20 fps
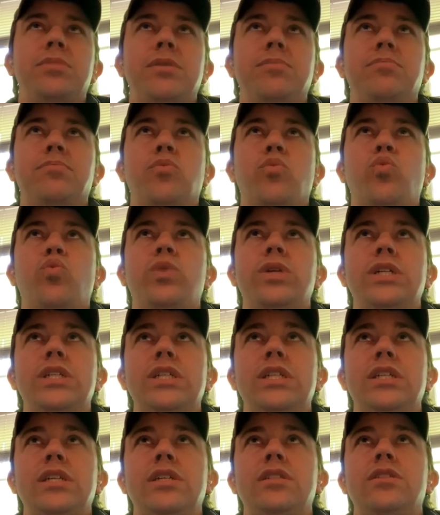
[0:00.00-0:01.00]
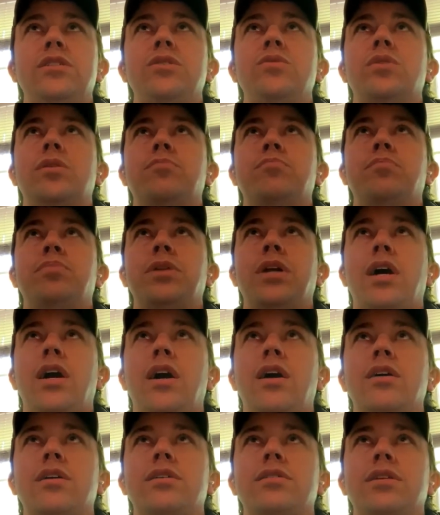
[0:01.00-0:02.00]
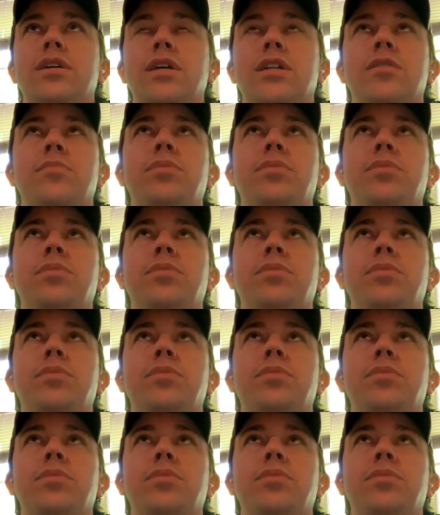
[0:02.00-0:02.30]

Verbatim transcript: to be written into a block.